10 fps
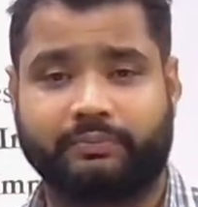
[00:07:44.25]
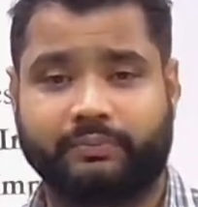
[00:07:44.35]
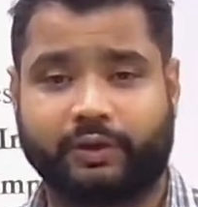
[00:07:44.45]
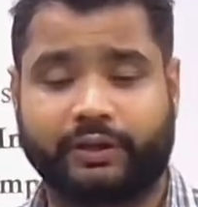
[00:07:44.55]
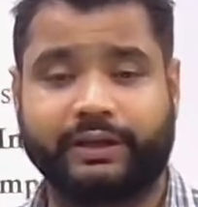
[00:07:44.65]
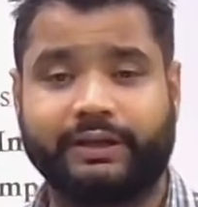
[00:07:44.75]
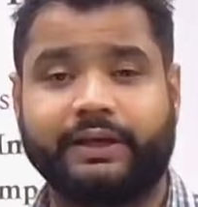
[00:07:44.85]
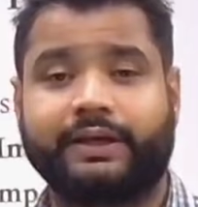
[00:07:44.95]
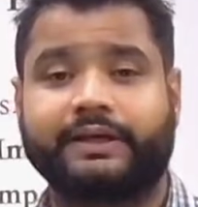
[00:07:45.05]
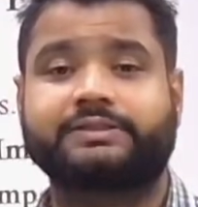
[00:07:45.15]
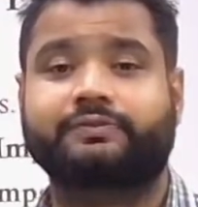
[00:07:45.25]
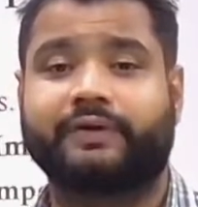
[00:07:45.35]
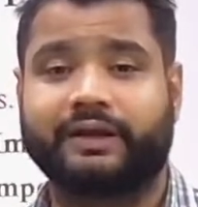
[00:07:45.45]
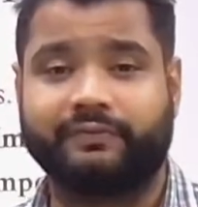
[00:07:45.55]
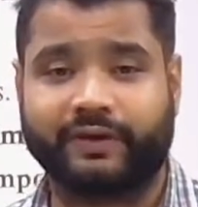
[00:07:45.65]
Okay, it's
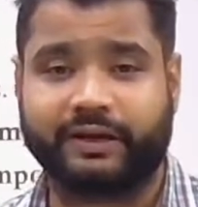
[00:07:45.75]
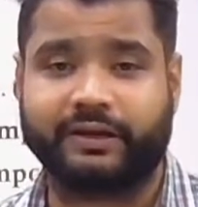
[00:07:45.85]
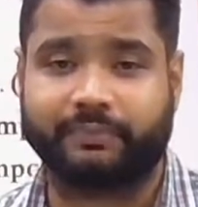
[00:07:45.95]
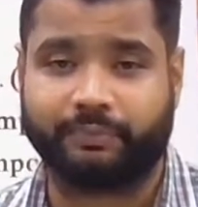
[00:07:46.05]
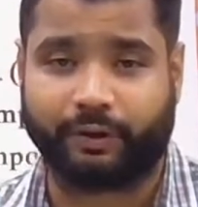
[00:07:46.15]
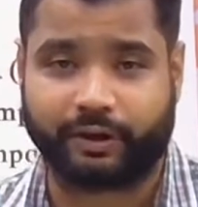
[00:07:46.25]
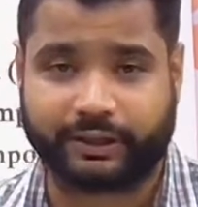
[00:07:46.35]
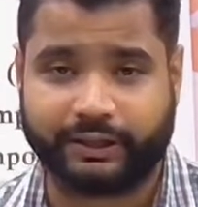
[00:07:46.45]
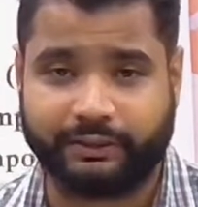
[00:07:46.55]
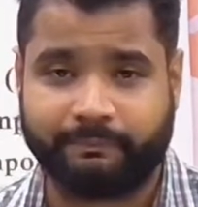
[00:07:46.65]
very, very important.